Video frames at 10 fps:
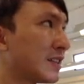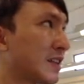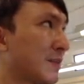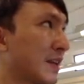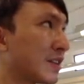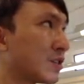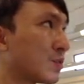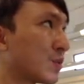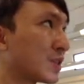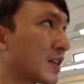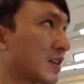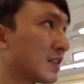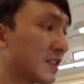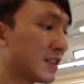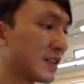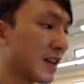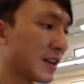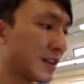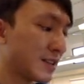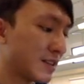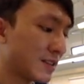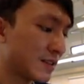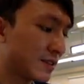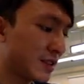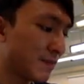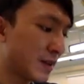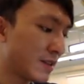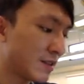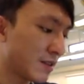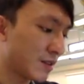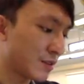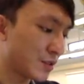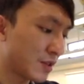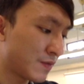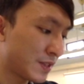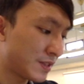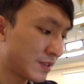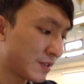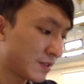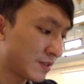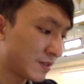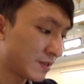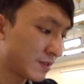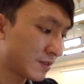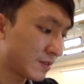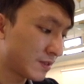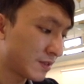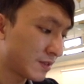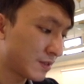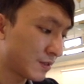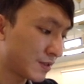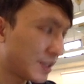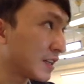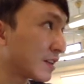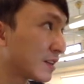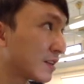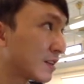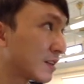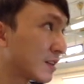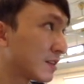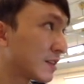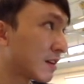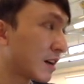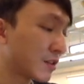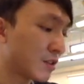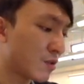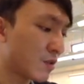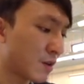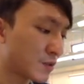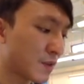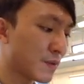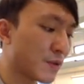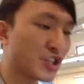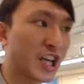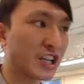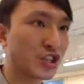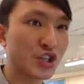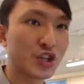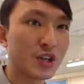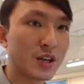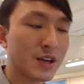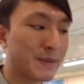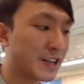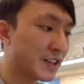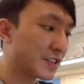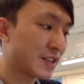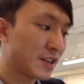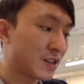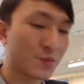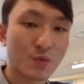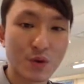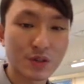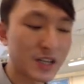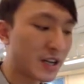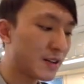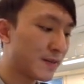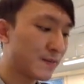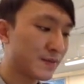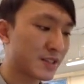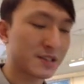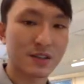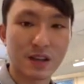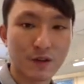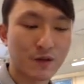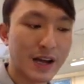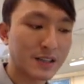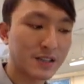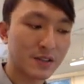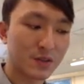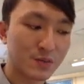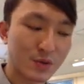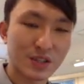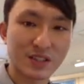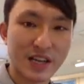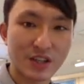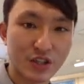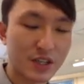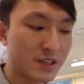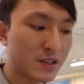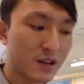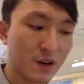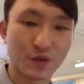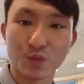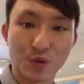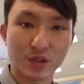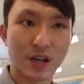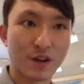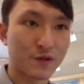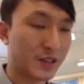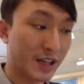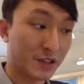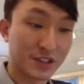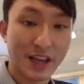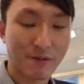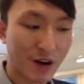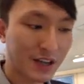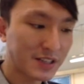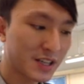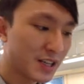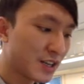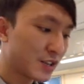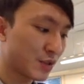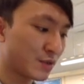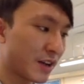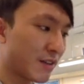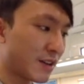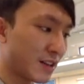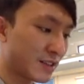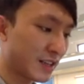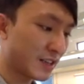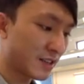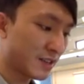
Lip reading: dip it into water and then dip it on the surface. So you see, there are no observable change because the water does not affect the water tension of the water. They are the same, right? So there are nothing